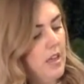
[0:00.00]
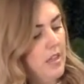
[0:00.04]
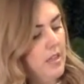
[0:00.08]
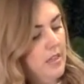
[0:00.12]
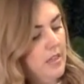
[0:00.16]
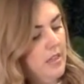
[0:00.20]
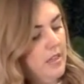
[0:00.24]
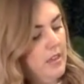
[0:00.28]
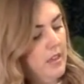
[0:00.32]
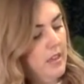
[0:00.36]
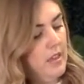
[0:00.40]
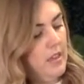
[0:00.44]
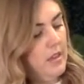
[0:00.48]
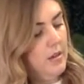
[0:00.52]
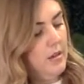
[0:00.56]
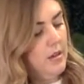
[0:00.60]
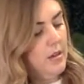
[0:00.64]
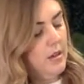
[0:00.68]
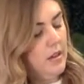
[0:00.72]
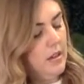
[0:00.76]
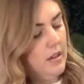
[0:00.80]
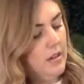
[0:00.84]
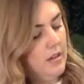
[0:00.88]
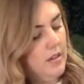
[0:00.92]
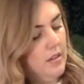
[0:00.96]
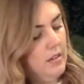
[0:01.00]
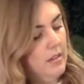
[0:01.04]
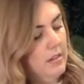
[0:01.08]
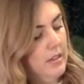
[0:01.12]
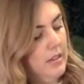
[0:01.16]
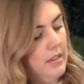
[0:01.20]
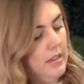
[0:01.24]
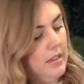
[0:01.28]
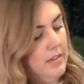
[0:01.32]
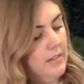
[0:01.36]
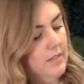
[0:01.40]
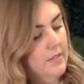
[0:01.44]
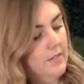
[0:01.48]
the
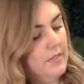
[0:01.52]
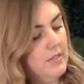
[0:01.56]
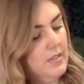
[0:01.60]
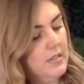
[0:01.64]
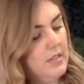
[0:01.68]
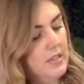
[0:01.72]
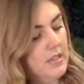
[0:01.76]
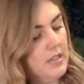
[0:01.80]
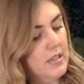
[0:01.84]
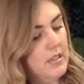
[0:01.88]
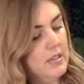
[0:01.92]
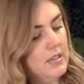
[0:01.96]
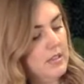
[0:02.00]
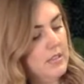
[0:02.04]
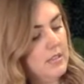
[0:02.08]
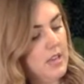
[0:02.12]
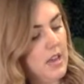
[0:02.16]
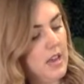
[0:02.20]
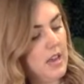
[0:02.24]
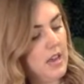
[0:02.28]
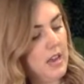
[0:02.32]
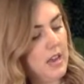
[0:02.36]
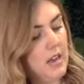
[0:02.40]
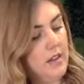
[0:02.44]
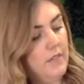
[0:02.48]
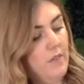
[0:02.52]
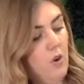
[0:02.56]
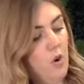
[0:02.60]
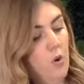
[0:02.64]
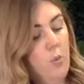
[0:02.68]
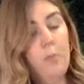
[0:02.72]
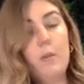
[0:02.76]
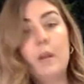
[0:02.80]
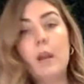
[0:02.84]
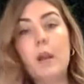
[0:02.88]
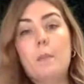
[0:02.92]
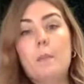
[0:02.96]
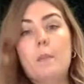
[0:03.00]
leaves to kind of
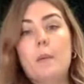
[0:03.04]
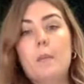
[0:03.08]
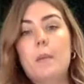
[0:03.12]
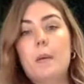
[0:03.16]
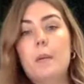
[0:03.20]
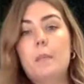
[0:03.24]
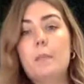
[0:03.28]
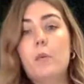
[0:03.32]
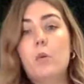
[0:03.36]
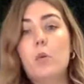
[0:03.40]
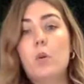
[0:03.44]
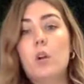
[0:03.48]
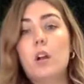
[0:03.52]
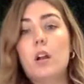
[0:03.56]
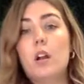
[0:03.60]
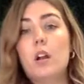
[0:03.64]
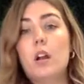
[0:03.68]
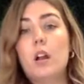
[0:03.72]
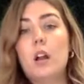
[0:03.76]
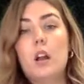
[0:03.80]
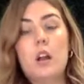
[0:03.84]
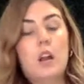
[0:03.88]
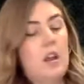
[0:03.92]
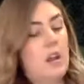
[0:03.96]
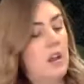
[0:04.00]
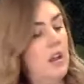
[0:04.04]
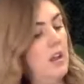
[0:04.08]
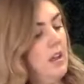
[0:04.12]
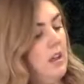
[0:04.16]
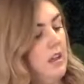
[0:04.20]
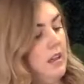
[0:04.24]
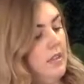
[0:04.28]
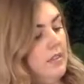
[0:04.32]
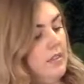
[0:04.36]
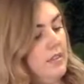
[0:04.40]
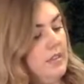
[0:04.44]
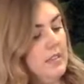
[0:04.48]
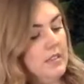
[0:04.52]
open up a bit more.
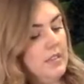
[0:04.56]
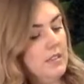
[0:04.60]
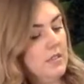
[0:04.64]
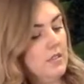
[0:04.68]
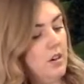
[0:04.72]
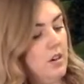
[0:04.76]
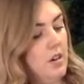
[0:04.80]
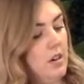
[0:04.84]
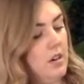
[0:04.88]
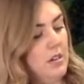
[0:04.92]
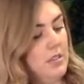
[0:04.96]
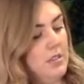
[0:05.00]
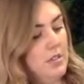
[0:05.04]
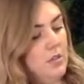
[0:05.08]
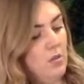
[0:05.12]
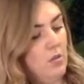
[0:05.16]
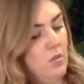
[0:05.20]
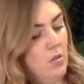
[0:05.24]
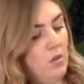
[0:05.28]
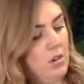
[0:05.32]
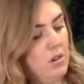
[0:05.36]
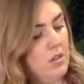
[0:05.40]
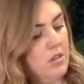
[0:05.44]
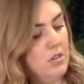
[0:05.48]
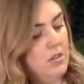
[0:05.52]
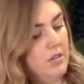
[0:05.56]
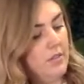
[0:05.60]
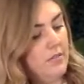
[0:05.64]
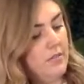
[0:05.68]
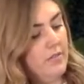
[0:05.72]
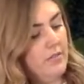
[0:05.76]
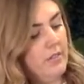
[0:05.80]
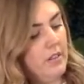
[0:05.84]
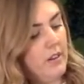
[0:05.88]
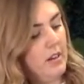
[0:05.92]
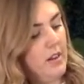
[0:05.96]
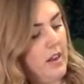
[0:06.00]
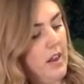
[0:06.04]
This is already so gorgeous and
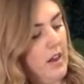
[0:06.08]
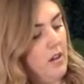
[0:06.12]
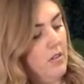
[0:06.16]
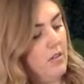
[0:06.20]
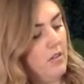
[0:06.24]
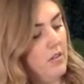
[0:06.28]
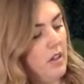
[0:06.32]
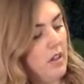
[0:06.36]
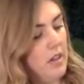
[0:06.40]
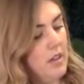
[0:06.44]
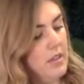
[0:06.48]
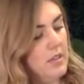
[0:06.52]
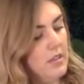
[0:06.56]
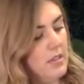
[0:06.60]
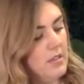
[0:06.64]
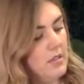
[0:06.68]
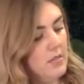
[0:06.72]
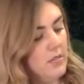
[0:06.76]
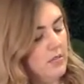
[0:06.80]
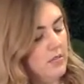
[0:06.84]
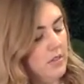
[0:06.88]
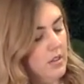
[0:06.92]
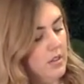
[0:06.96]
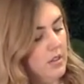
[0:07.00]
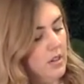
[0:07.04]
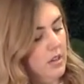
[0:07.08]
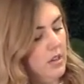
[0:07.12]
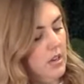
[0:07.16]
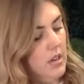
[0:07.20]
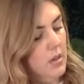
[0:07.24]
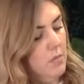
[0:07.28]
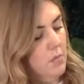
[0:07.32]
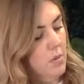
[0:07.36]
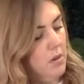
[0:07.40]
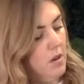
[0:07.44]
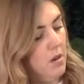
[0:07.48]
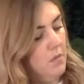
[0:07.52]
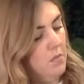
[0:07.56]
flared out that it doesn't really need it,
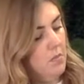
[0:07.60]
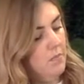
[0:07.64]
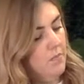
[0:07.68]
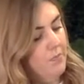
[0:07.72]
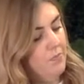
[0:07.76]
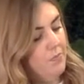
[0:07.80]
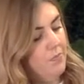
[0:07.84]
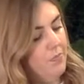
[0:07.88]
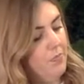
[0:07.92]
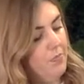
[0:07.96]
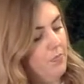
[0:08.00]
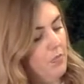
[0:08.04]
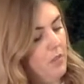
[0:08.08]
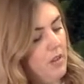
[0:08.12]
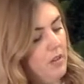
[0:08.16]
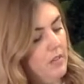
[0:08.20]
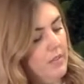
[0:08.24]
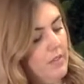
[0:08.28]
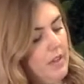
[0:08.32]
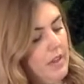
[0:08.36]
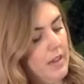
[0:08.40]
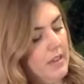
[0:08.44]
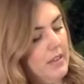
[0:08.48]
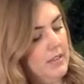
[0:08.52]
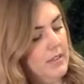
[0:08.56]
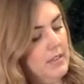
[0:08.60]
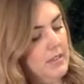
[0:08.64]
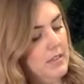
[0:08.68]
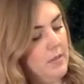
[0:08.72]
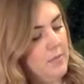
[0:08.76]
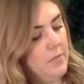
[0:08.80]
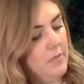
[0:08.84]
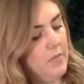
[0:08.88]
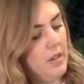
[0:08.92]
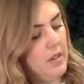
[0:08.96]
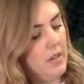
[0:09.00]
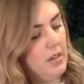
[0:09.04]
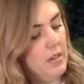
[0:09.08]
but that is
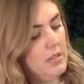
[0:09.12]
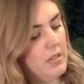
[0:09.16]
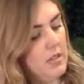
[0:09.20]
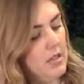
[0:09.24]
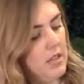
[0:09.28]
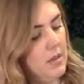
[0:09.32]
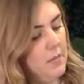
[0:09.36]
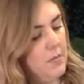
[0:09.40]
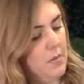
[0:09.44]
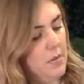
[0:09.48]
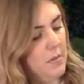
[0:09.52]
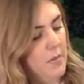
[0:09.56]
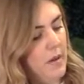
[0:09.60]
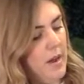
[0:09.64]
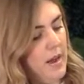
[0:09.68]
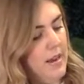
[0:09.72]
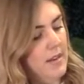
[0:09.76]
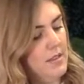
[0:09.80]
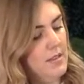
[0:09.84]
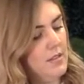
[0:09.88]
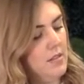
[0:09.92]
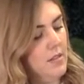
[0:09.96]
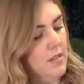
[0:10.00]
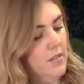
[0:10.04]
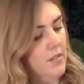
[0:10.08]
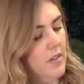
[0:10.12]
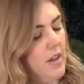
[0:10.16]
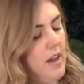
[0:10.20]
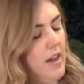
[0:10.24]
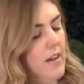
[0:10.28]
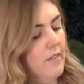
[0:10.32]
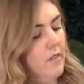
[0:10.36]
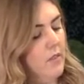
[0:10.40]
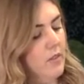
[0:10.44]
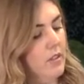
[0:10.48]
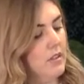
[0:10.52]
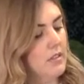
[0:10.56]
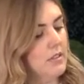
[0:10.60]
something to keep in mind. So if you
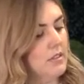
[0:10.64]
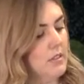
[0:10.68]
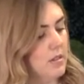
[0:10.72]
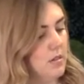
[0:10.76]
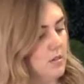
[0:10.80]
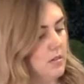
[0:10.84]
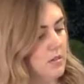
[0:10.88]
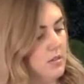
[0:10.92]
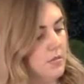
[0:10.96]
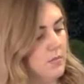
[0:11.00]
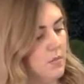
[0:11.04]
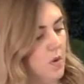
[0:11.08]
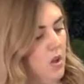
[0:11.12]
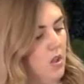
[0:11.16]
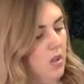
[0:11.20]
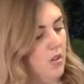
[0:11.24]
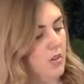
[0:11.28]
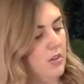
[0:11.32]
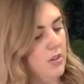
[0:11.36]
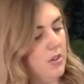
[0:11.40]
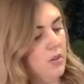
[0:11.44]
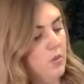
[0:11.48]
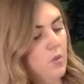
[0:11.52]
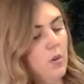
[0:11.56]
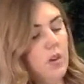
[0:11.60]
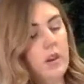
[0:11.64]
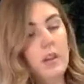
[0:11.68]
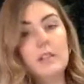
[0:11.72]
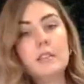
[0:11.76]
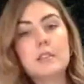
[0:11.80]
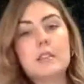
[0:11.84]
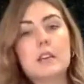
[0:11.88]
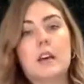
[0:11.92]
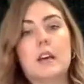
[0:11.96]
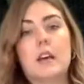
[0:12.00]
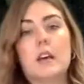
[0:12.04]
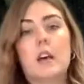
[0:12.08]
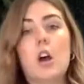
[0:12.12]
have one that's a little smaller and you want it
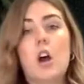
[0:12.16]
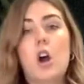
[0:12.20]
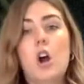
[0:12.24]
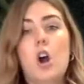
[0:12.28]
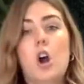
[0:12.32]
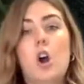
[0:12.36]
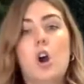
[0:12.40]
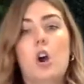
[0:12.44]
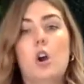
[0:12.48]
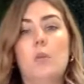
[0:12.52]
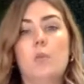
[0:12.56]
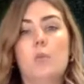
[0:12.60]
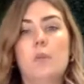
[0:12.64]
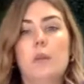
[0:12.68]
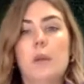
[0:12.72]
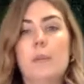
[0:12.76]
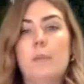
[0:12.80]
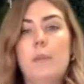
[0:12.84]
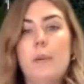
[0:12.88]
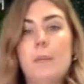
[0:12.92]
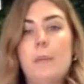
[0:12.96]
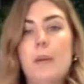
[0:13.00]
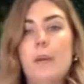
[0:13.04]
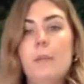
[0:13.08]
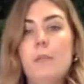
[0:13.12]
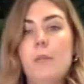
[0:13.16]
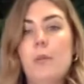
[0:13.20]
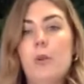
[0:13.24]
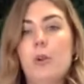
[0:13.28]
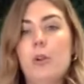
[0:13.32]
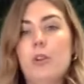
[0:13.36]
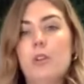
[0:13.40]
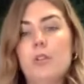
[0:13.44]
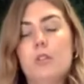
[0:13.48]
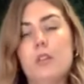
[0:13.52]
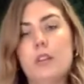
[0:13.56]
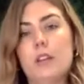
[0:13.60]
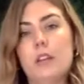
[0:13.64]
to open up a bit
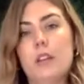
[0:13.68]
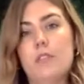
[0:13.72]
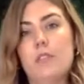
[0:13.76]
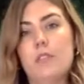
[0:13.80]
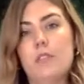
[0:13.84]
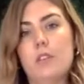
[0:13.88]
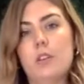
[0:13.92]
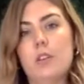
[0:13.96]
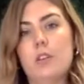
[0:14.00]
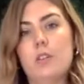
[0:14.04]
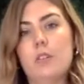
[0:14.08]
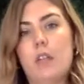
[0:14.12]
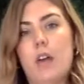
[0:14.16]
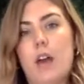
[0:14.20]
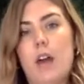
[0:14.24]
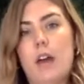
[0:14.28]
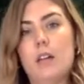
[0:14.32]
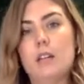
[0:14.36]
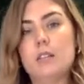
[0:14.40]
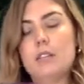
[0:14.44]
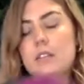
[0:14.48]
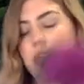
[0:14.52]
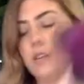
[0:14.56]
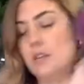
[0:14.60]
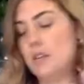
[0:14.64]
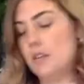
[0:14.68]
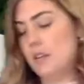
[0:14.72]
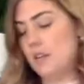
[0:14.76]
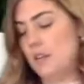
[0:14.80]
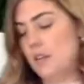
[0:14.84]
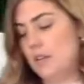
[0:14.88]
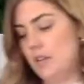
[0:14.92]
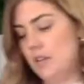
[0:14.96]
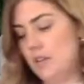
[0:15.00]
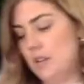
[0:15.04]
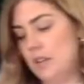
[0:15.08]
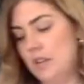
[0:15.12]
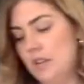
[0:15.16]
more, you can definitely do
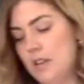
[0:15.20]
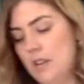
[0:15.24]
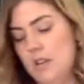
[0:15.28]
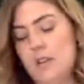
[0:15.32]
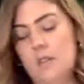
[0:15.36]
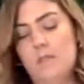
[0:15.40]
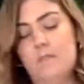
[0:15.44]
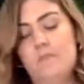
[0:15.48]
that.